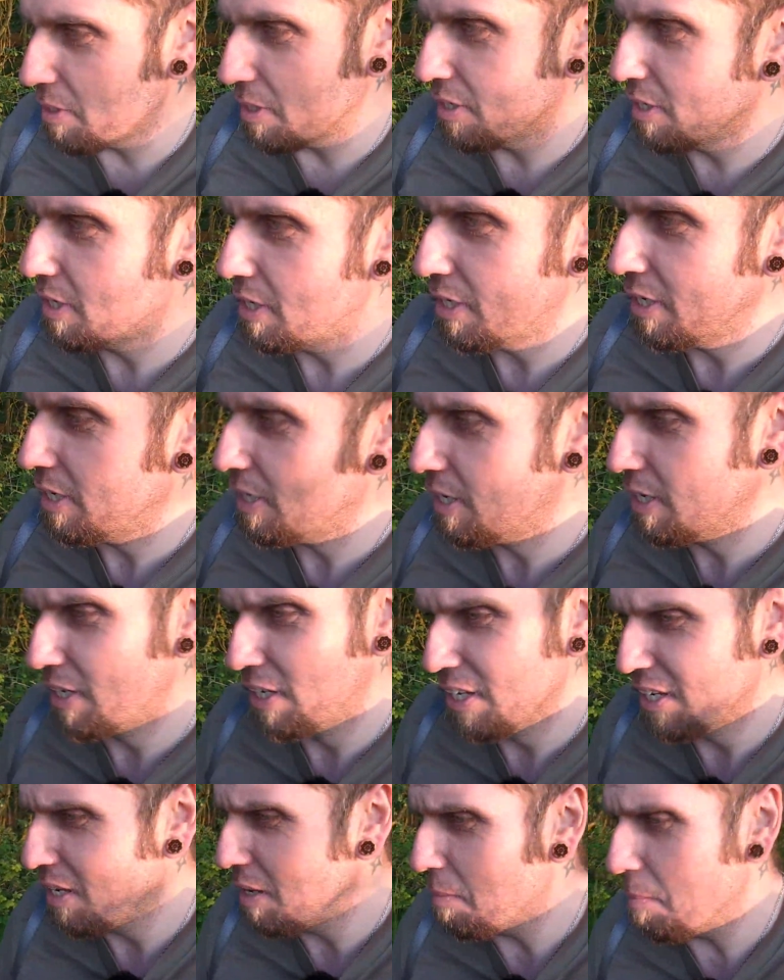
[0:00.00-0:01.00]
best thing to do
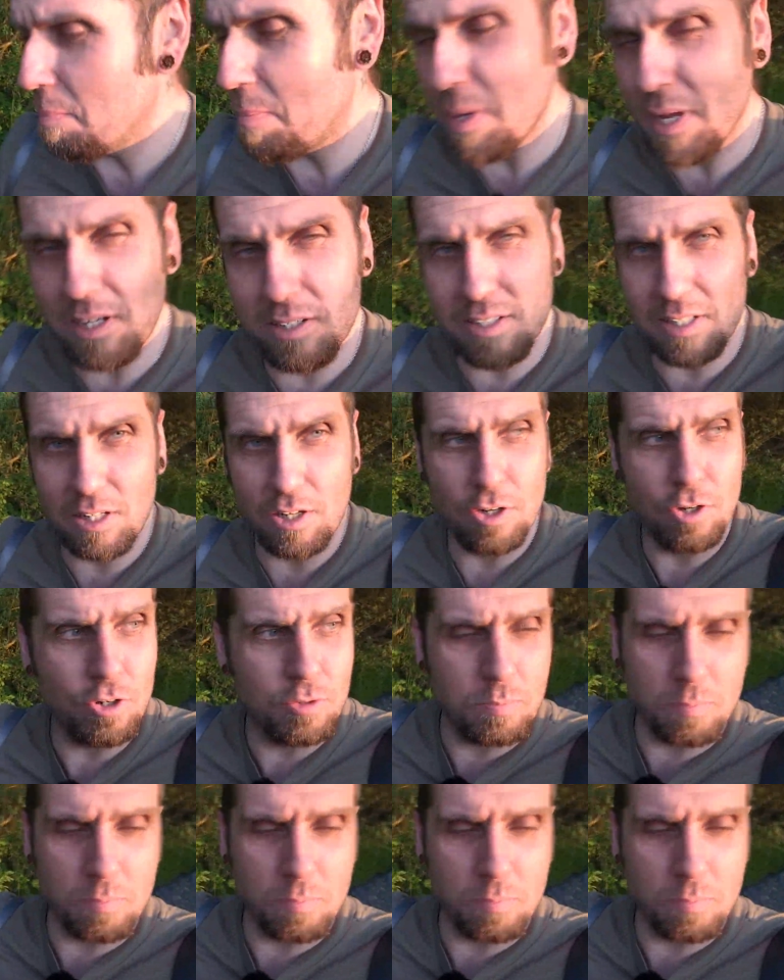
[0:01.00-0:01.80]
is borrow or